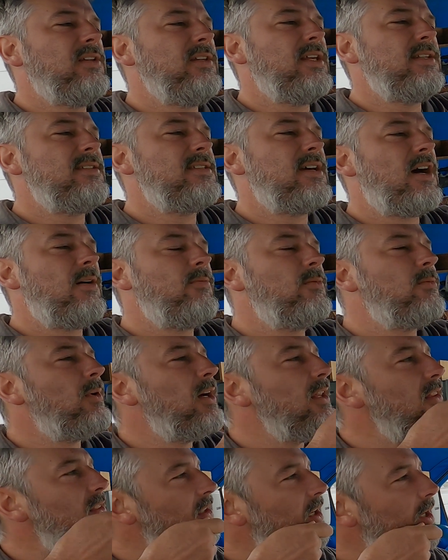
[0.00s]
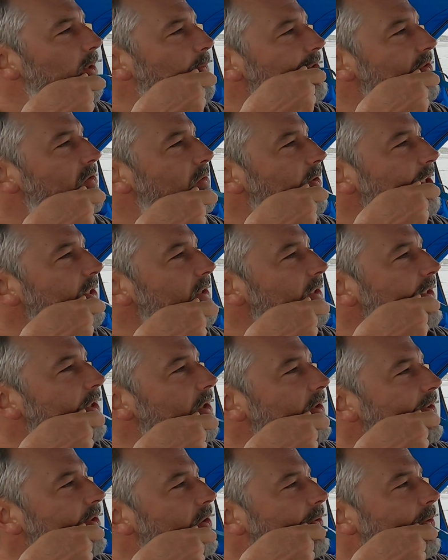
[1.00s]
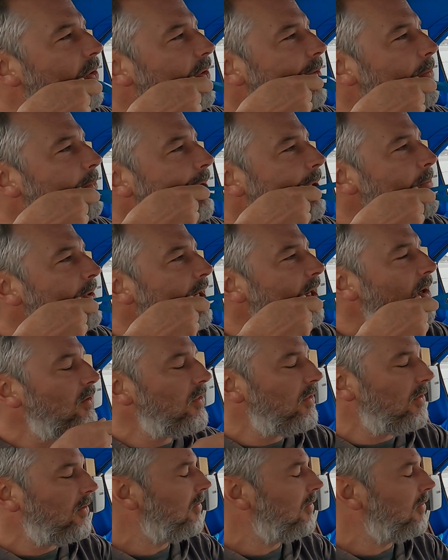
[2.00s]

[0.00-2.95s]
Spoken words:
the top of my thumb is right there in the corner of my mouth,